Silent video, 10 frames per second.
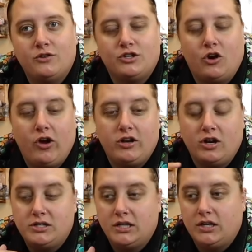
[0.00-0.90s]
There's a creator
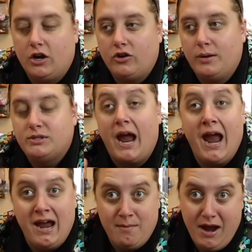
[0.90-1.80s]
on TikTok. Her name's
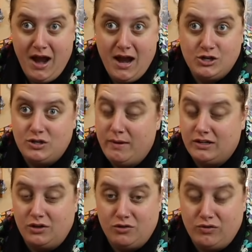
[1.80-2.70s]
Amy. She
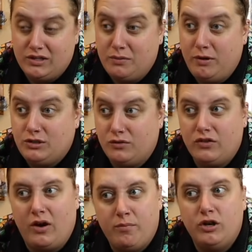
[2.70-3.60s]
makes all the recipes over
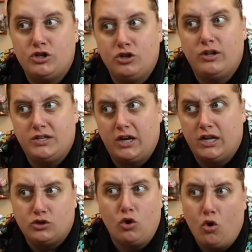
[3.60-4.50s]
there. I'm pretty sure that's like,
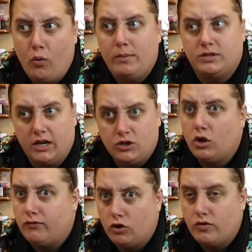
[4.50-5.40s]
it's her whole website. It's
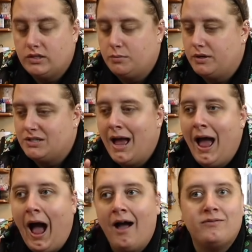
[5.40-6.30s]
all of her recipes.
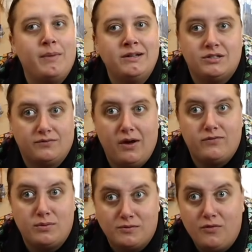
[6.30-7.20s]
I've made stuff off
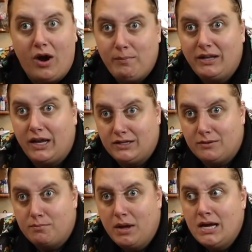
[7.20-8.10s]
there before. I made like
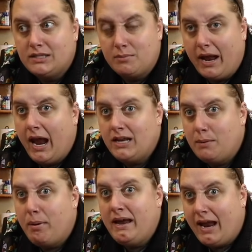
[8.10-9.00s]
some, some
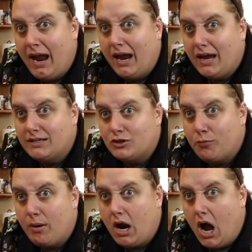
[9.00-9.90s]
candy pecans or
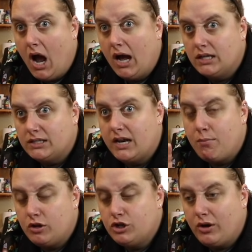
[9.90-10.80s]
pecans. And I'm
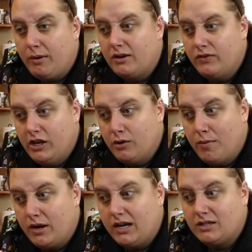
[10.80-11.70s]
pretty sure I made a video
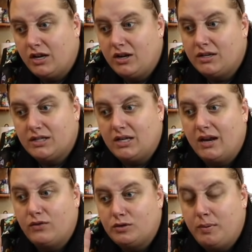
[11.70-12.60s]
about it because I couldn't
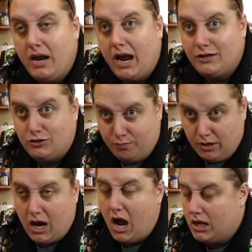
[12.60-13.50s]
decide if it was pecans or
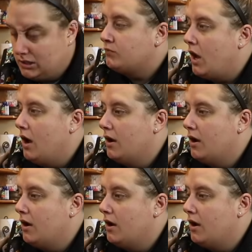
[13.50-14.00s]
pecans times.